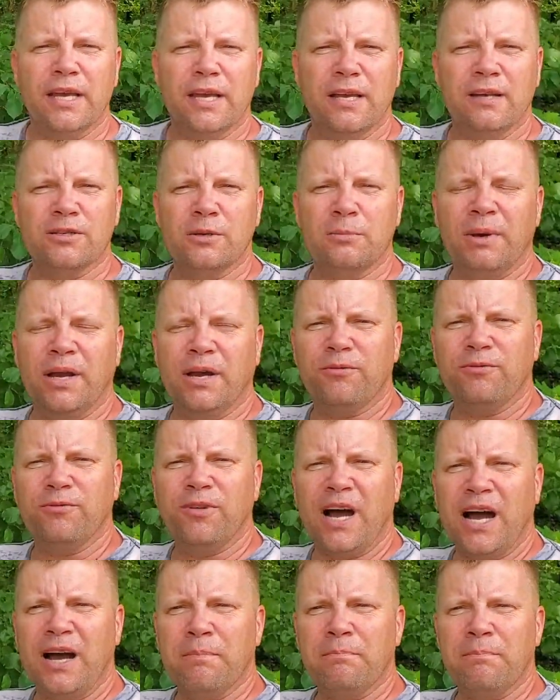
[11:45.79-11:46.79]
It was about
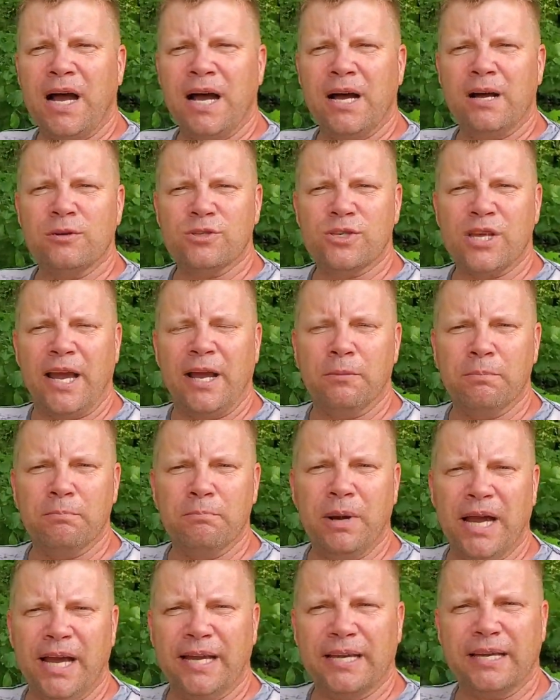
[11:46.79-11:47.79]
5 miles out and
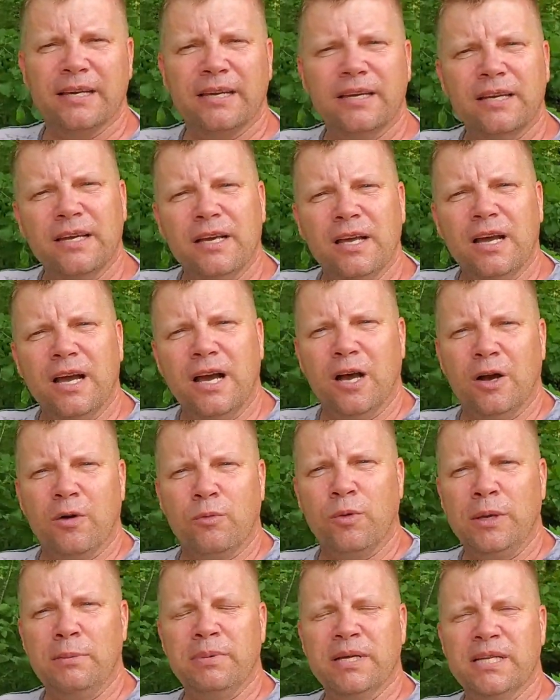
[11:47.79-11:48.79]
back.
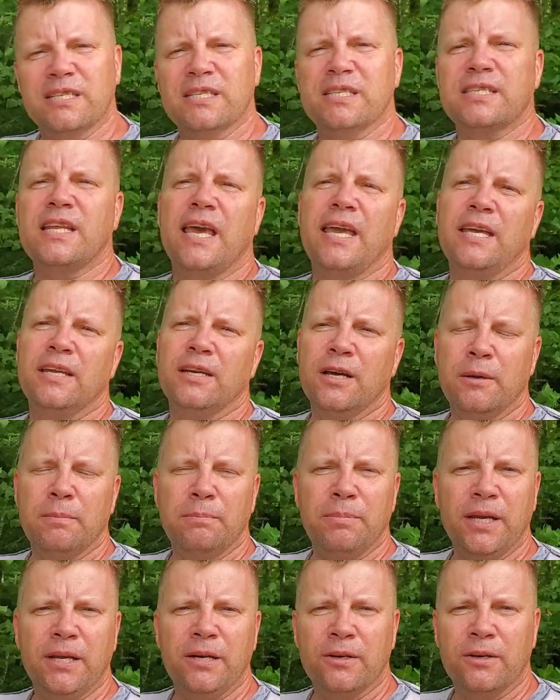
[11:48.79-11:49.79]
We've been staying
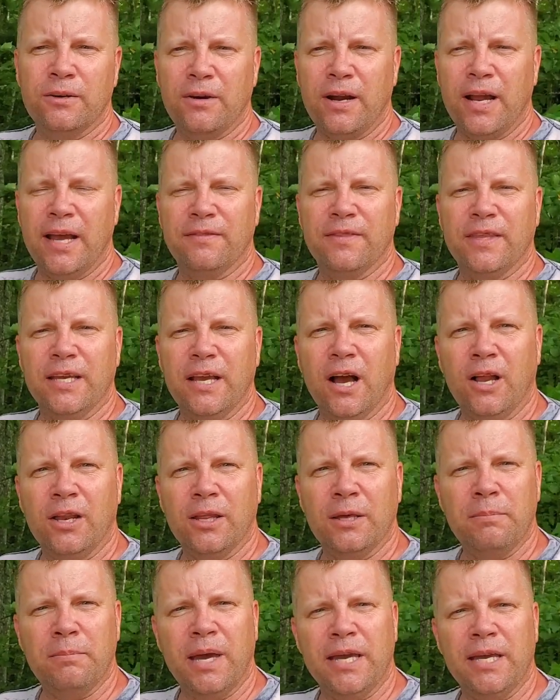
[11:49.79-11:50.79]
up here at the
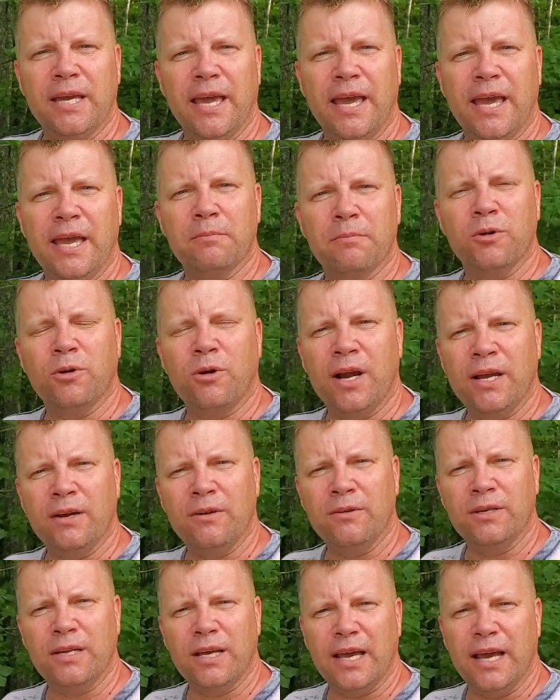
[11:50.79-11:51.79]
Holly Bay
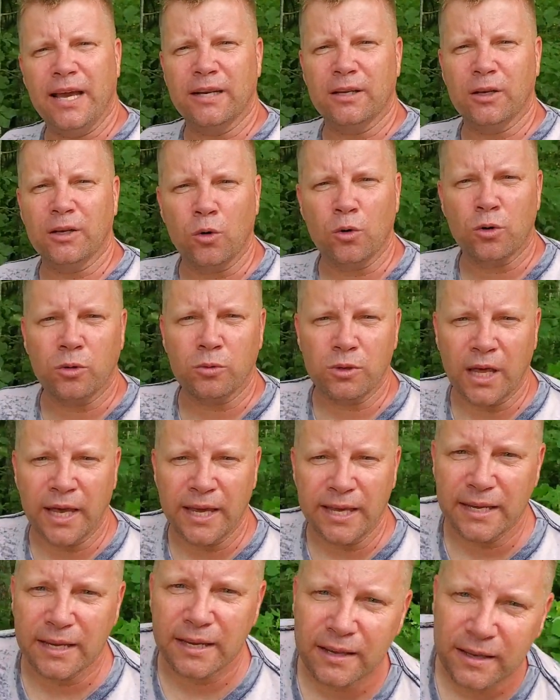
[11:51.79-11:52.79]
Campground at Laurel
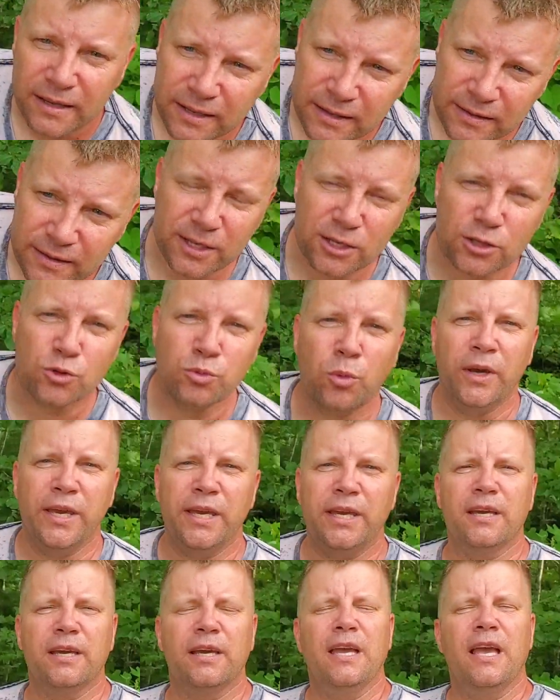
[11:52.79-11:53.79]
Lake this
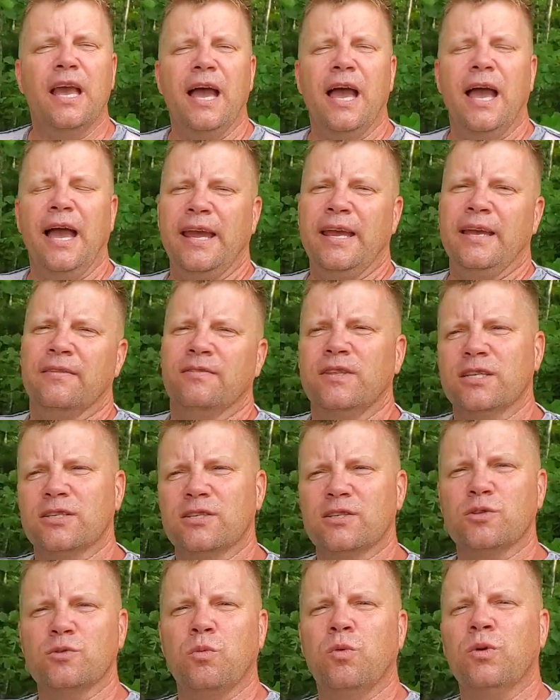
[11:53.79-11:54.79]
week, and
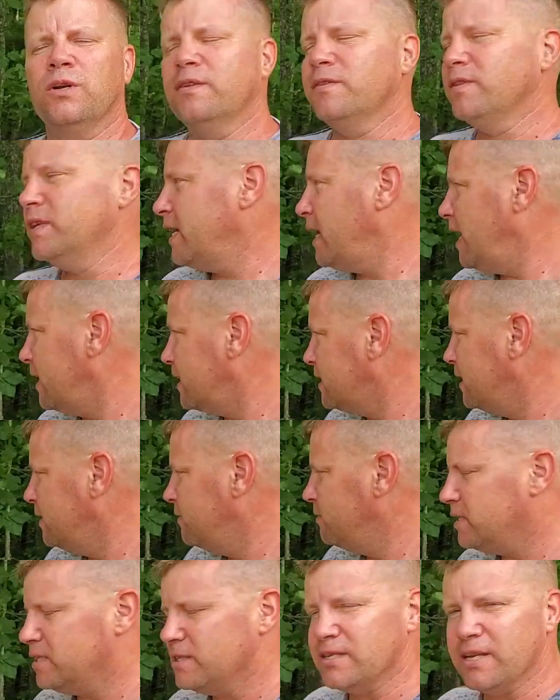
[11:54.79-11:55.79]
this is one of the
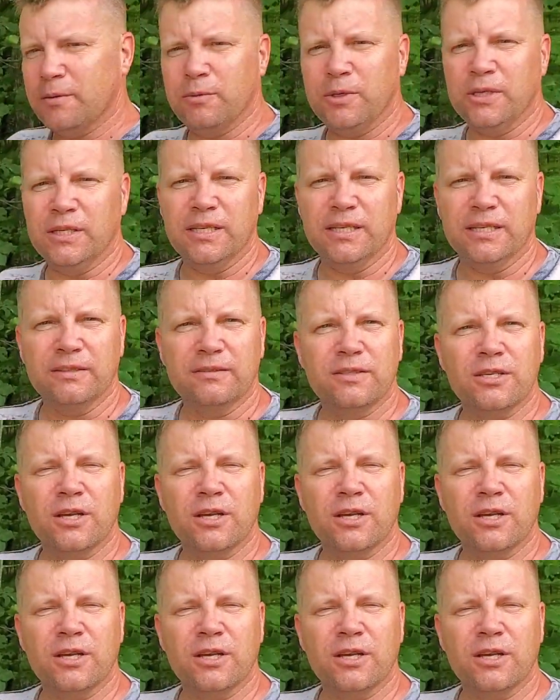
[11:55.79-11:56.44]
activities that we did.